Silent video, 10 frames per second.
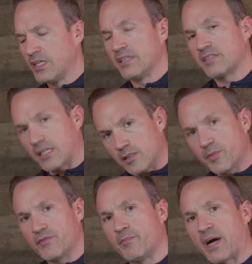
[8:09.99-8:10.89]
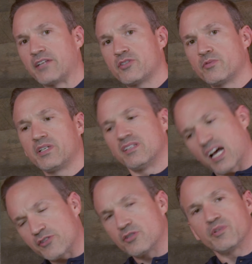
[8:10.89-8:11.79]
It's got a little bit of a bite to it,
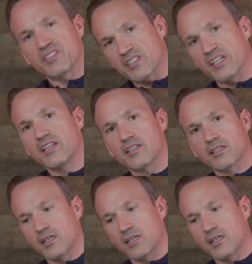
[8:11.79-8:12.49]
not too acidic.